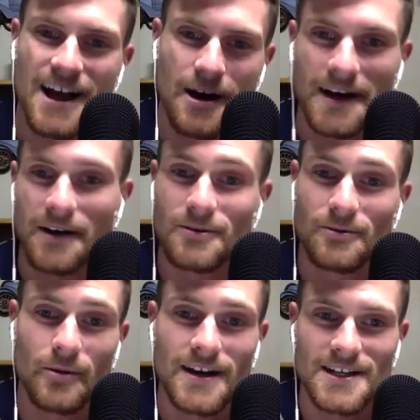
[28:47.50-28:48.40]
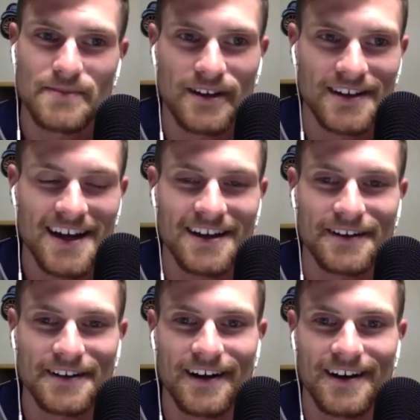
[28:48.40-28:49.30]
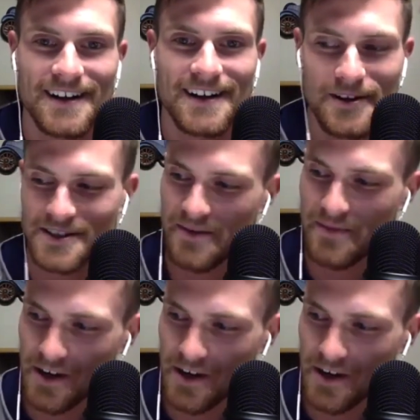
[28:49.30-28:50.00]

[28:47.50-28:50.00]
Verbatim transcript: But yeah, well, we could spend all day, you know, on, on inhibitors stuff.